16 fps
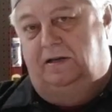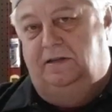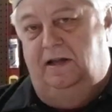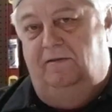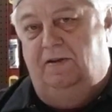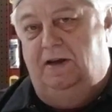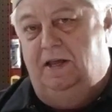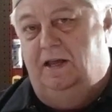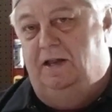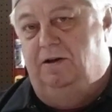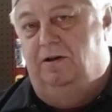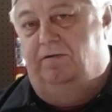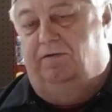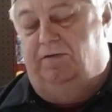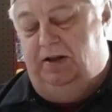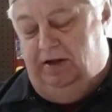activity in
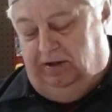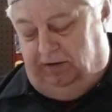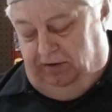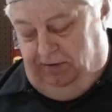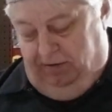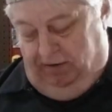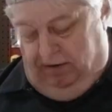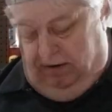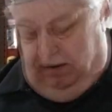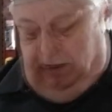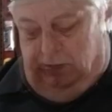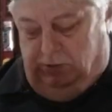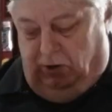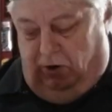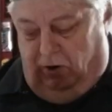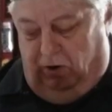your field.
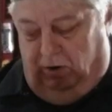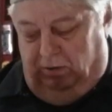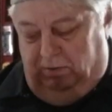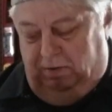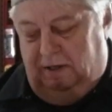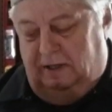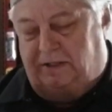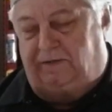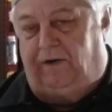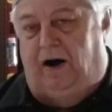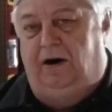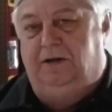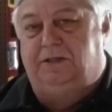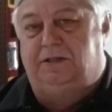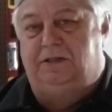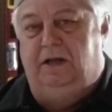So as
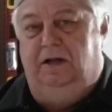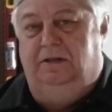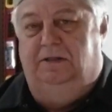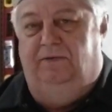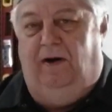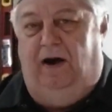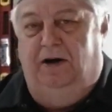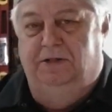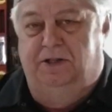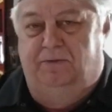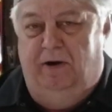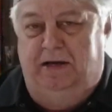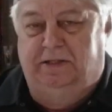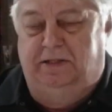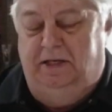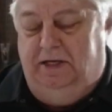far as, as far as the
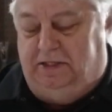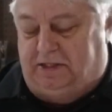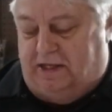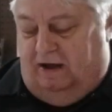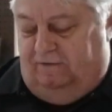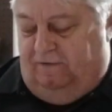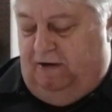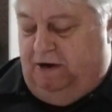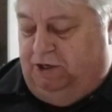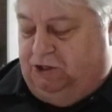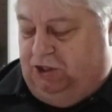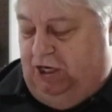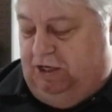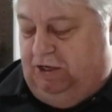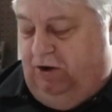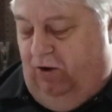rest of this stuff on the
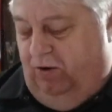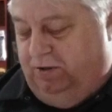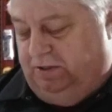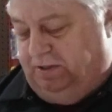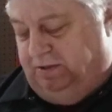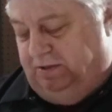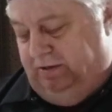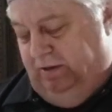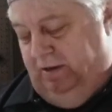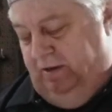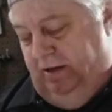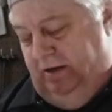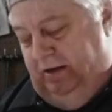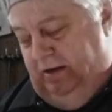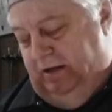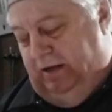sheet goes,
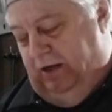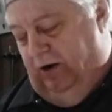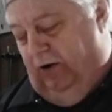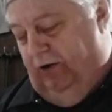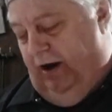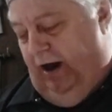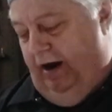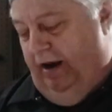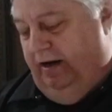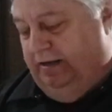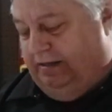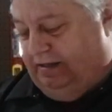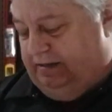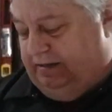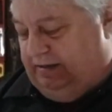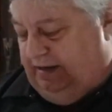you know, none of
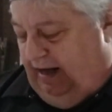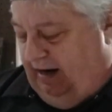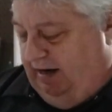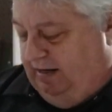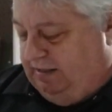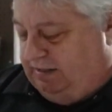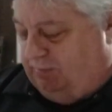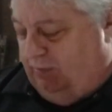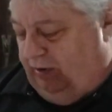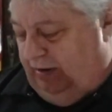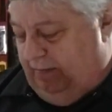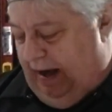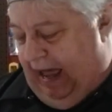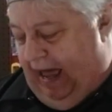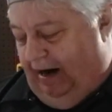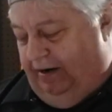this, none of this really
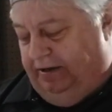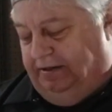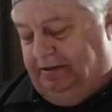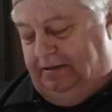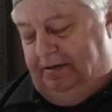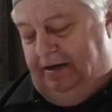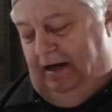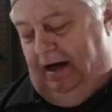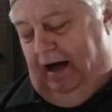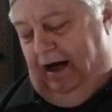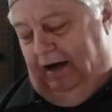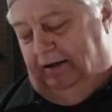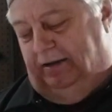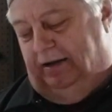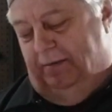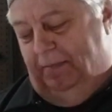matters
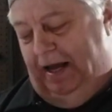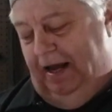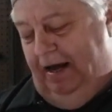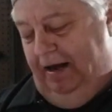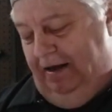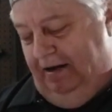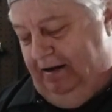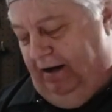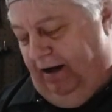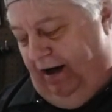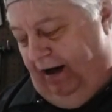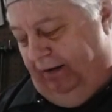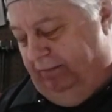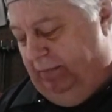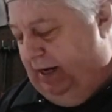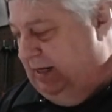uh, to me
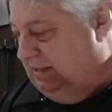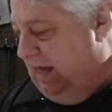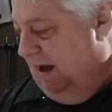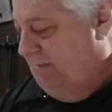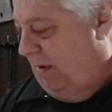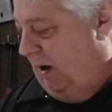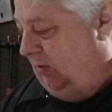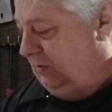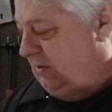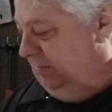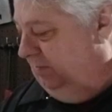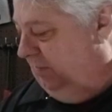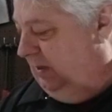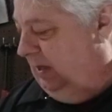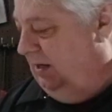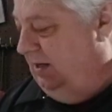uh, because I mount
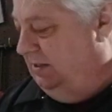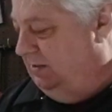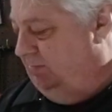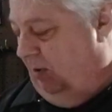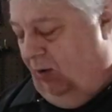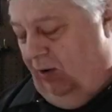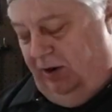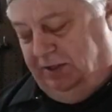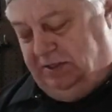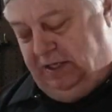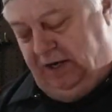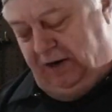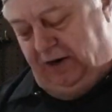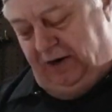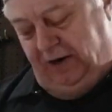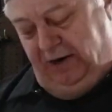them to these boards
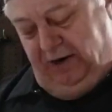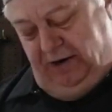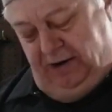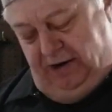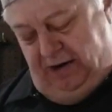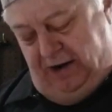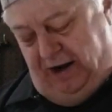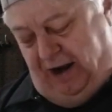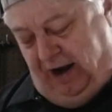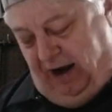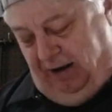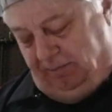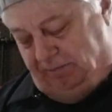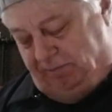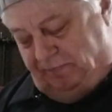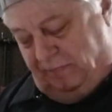here.
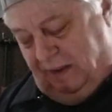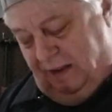Um,